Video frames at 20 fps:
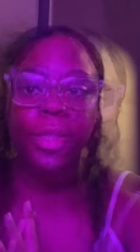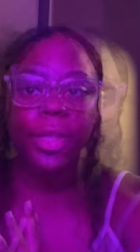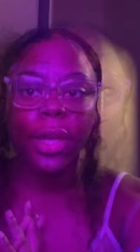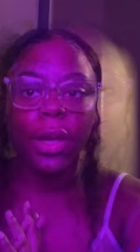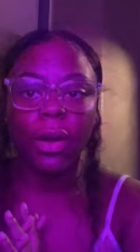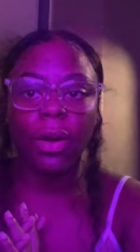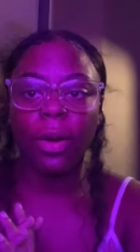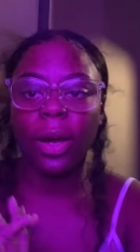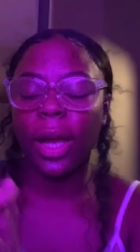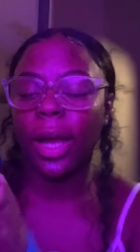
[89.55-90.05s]
So
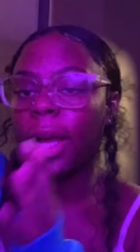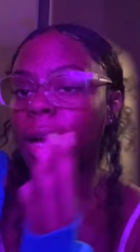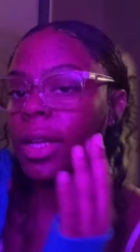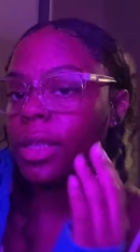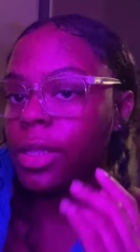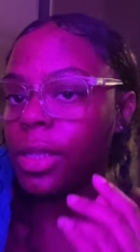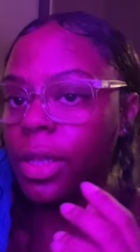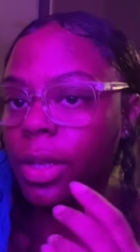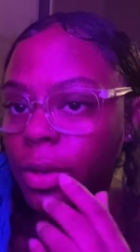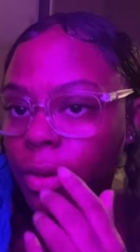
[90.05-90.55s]
I had
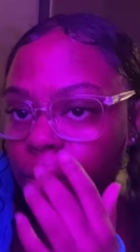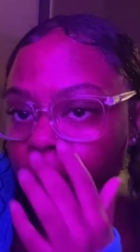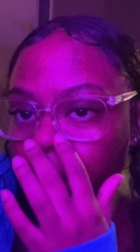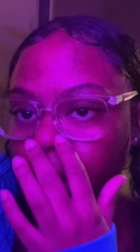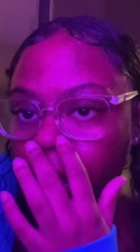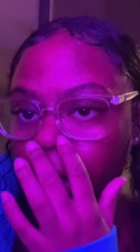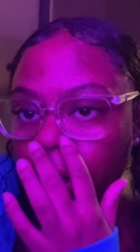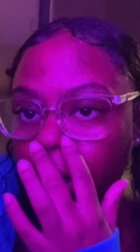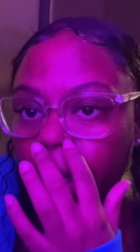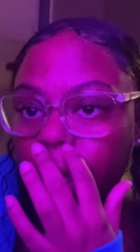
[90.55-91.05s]
to go to my
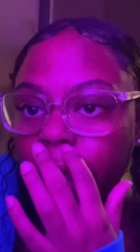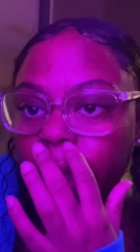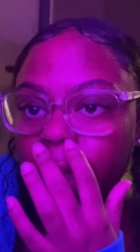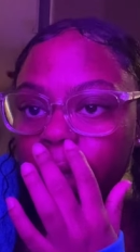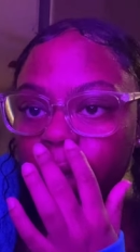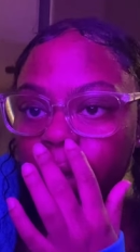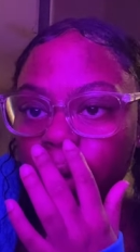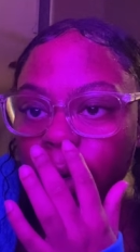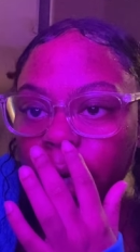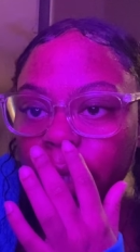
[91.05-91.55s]
car
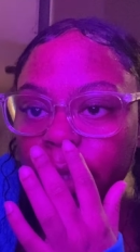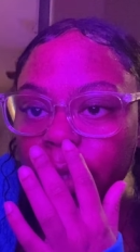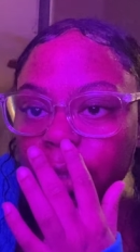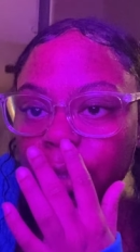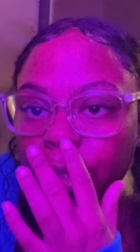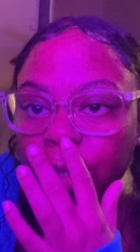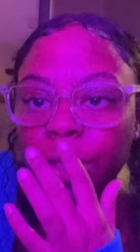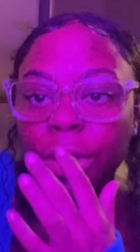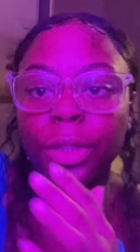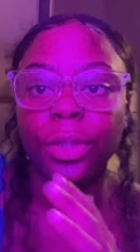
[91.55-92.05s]
so I can
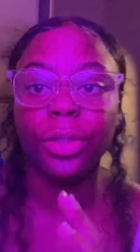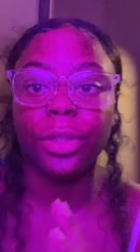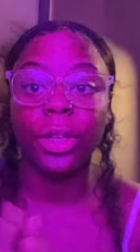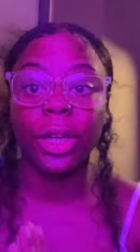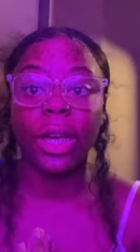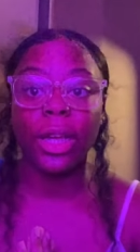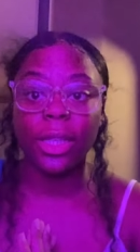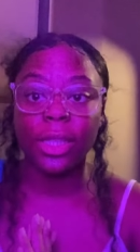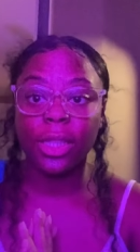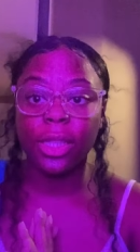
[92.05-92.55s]
show you
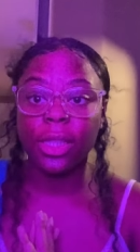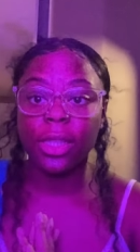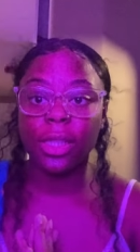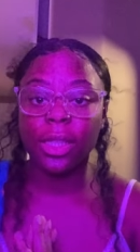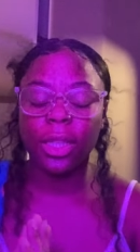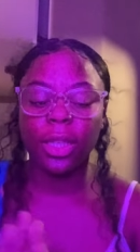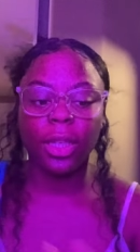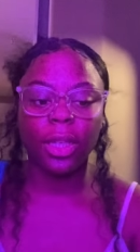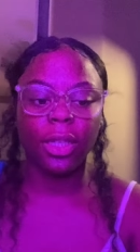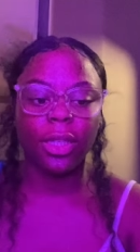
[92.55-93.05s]
guys these
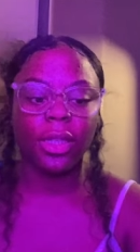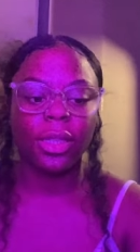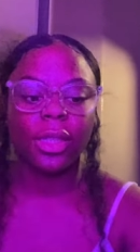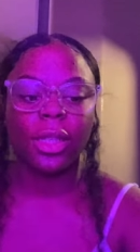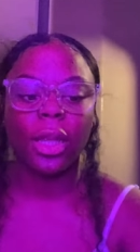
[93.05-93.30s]
things.